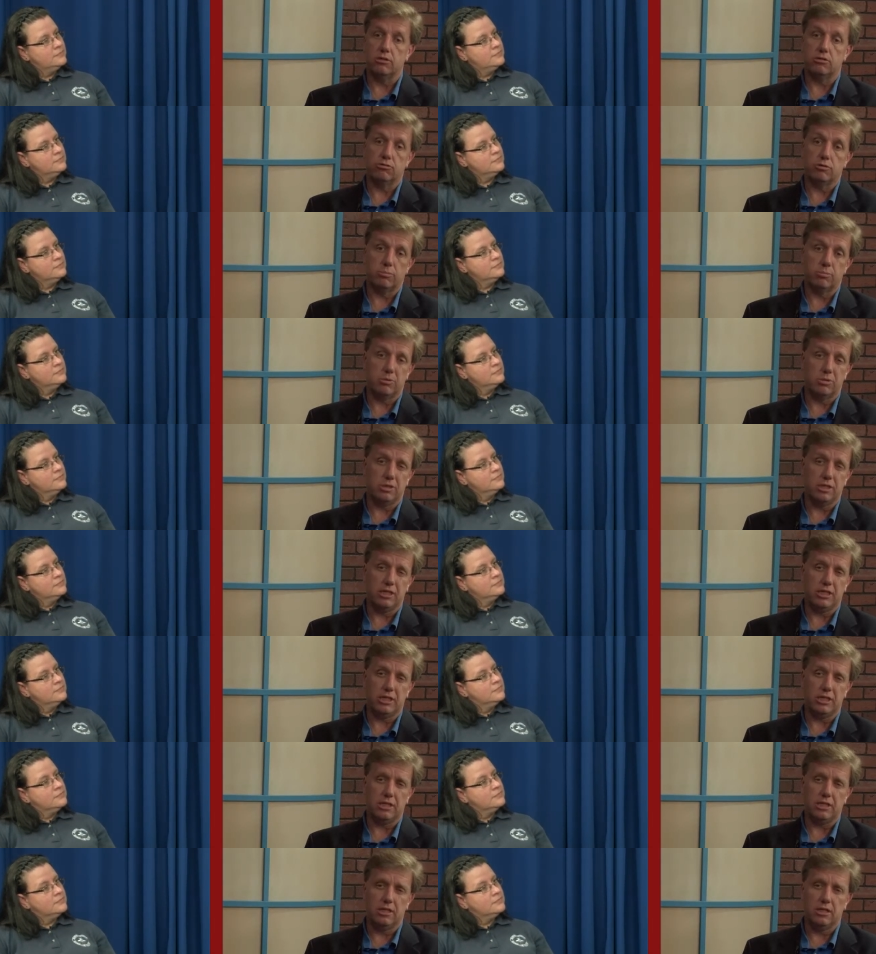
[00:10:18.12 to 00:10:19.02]
Speaker 1: Triple
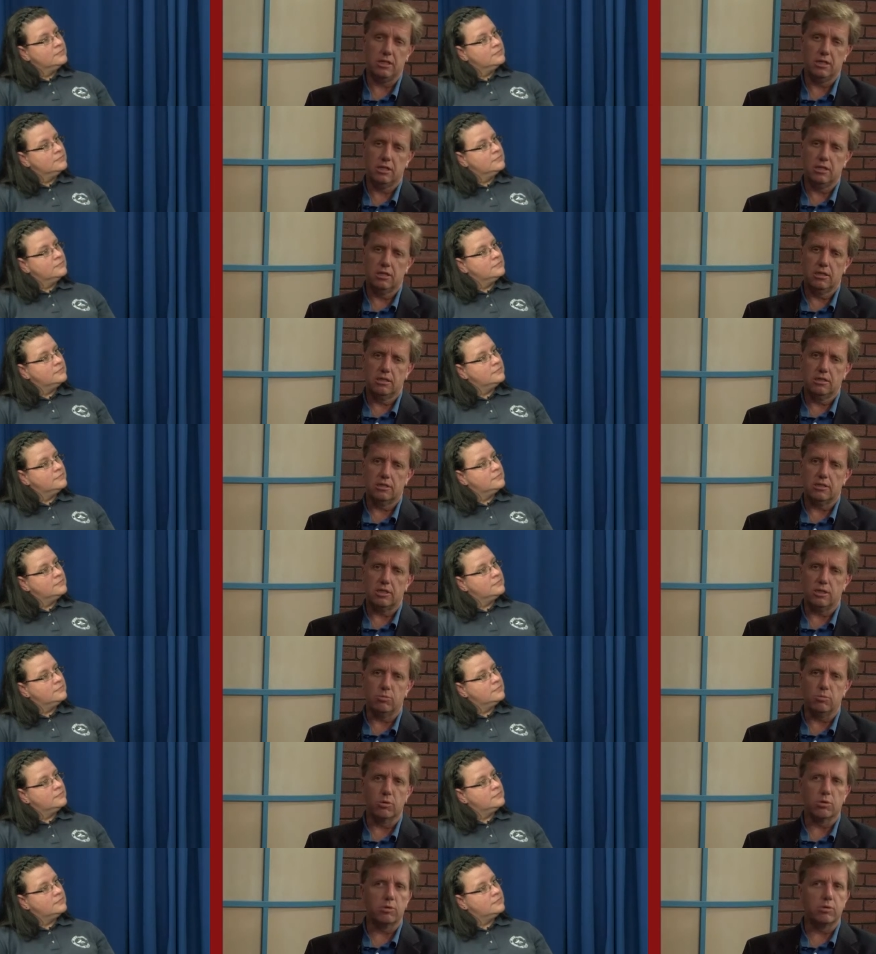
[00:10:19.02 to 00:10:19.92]
E, they
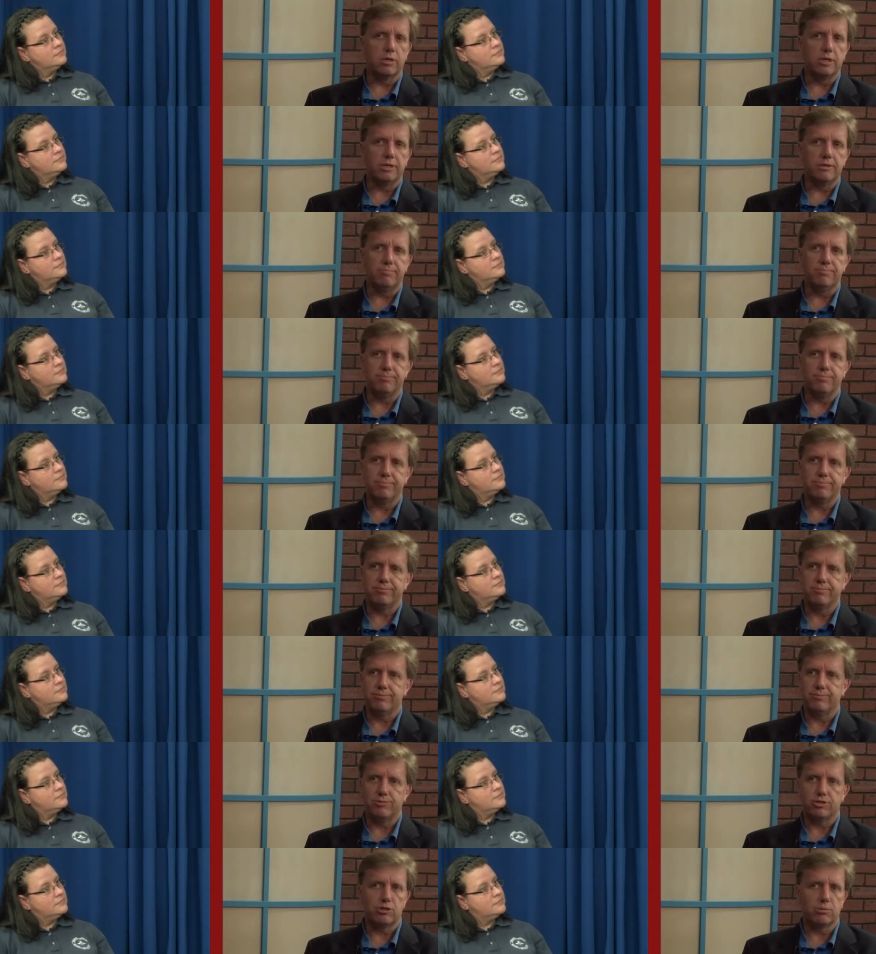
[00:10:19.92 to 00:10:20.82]
were in
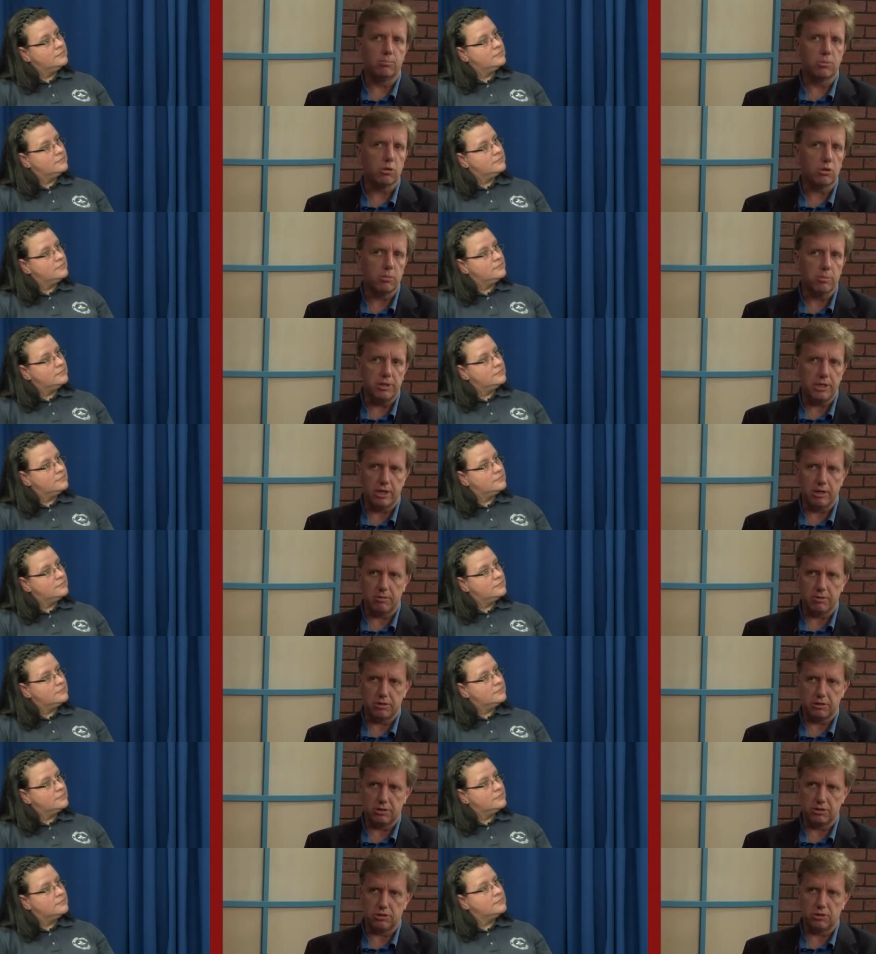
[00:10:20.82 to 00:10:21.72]
suburban
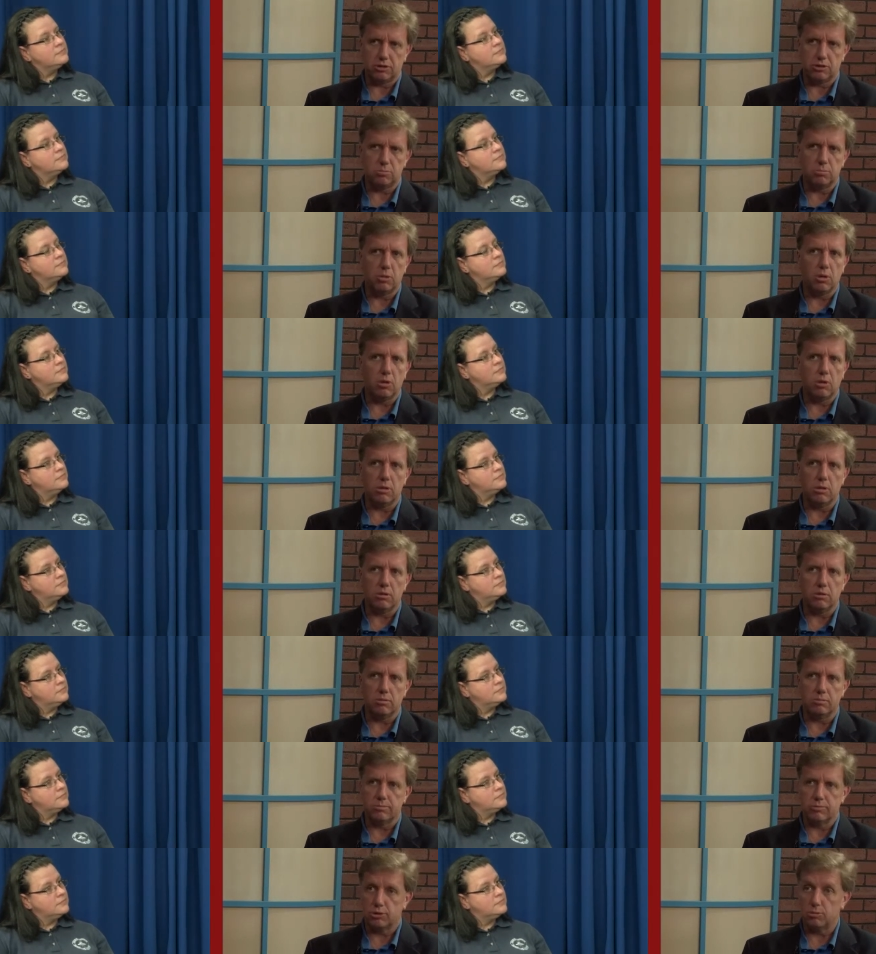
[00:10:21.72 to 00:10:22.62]
areas and
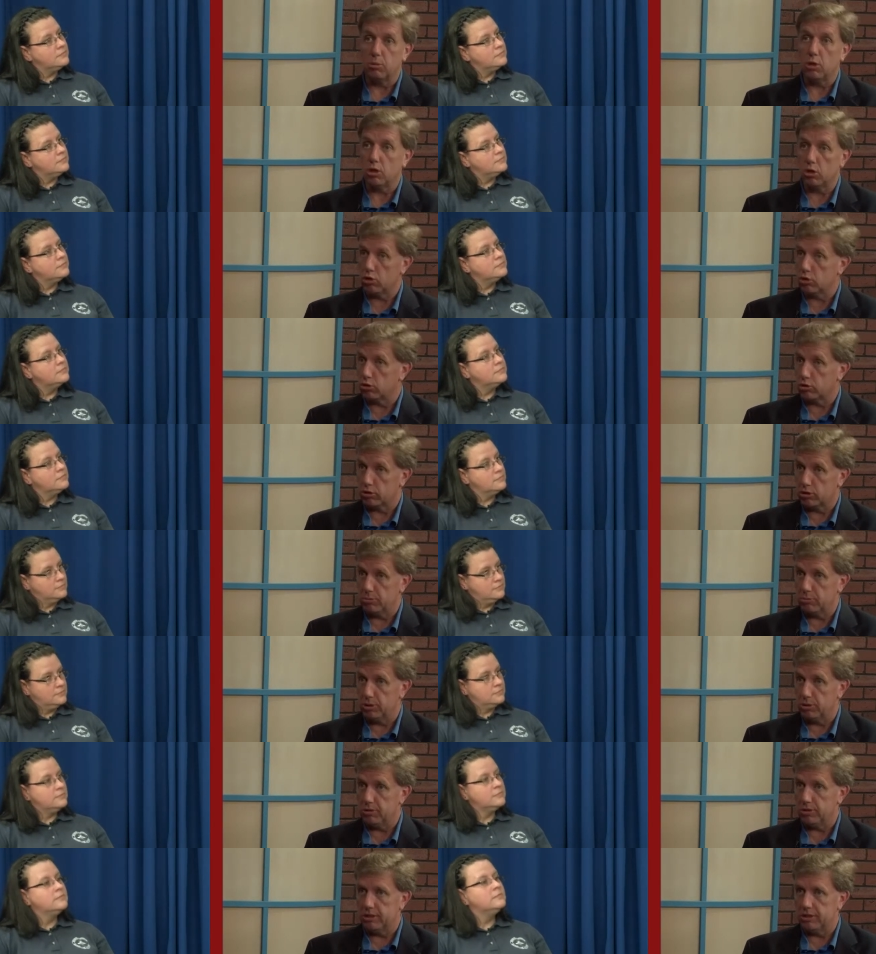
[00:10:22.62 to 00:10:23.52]
small, smaller
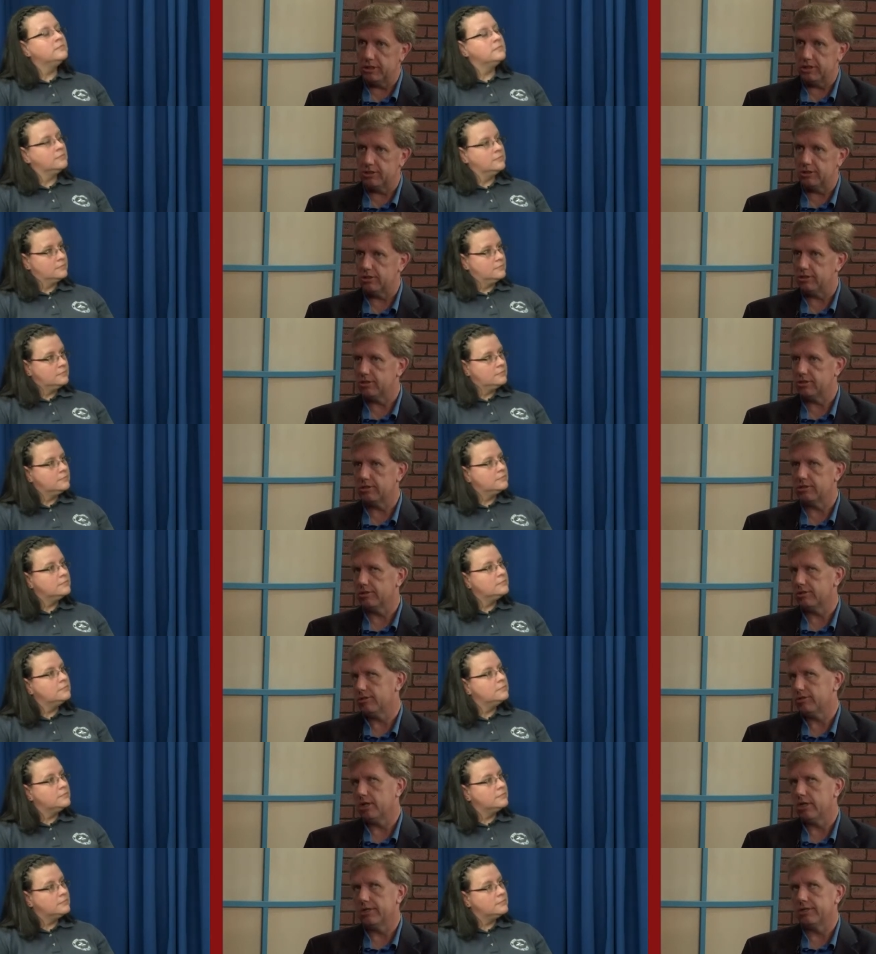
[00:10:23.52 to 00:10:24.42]
communities. It's,
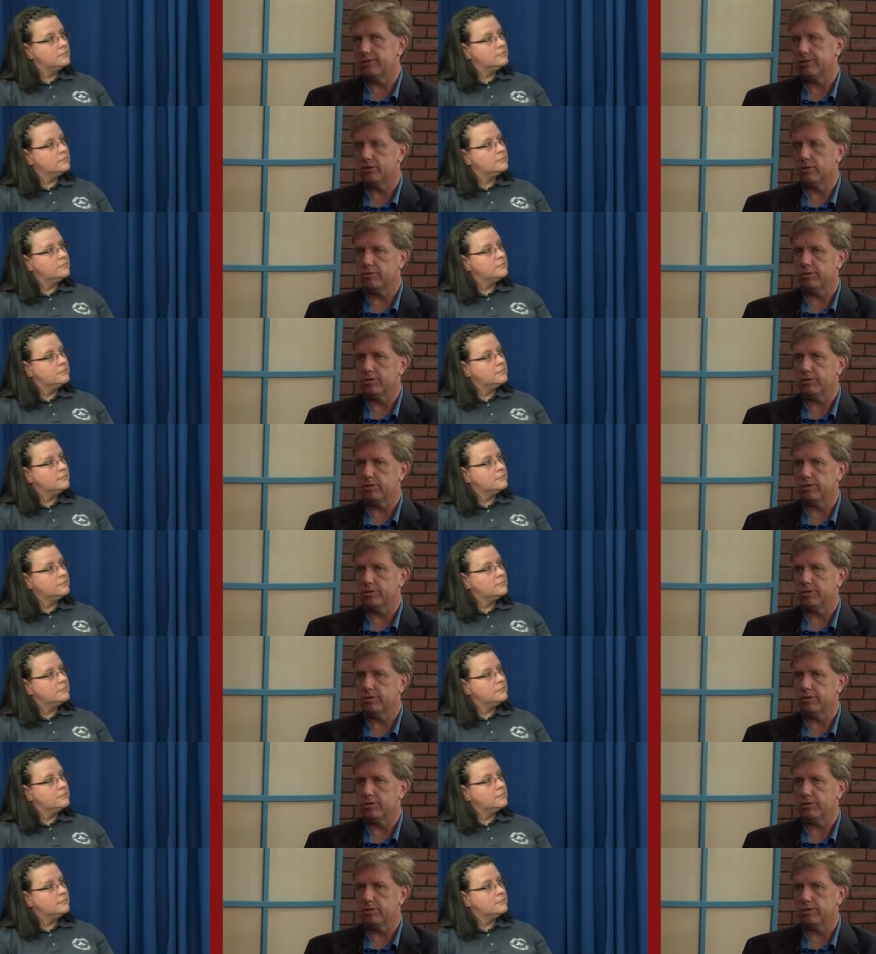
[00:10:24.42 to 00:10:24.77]
it's not as though